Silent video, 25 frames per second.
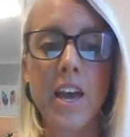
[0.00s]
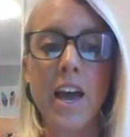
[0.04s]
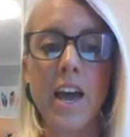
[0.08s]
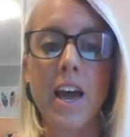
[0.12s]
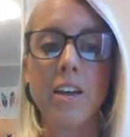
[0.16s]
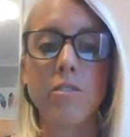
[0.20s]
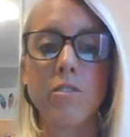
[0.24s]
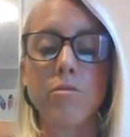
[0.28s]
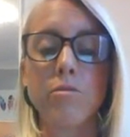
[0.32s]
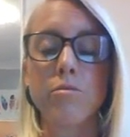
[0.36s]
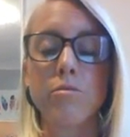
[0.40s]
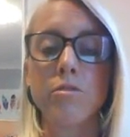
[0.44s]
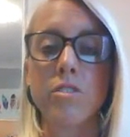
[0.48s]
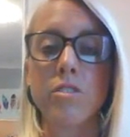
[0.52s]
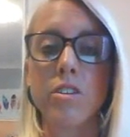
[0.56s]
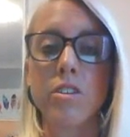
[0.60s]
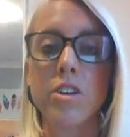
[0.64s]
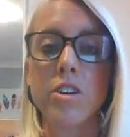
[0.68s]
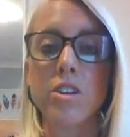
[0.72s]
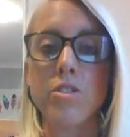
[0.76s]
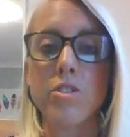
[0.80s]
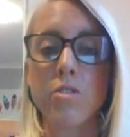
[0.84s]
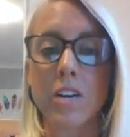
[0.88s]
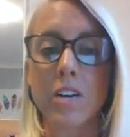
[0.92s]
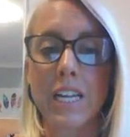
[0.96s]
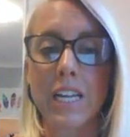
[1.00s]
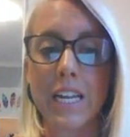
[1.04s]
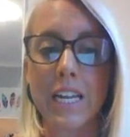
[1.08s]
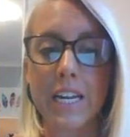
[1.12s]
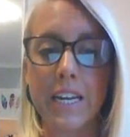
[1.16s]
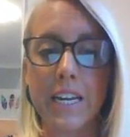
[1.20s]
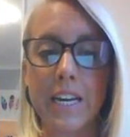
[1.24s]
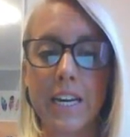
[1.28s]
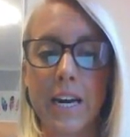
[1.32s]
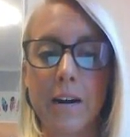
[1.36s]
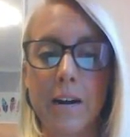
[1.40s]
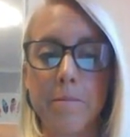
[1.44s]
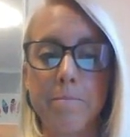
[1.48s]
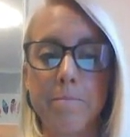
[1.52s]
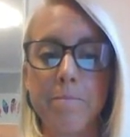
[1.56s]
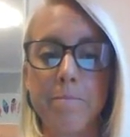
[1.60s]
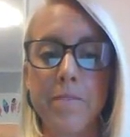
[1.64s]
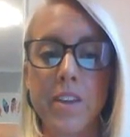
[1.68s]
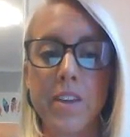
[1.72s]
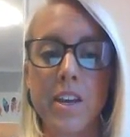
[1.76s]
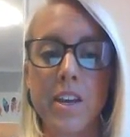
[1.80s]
And also your cleanup.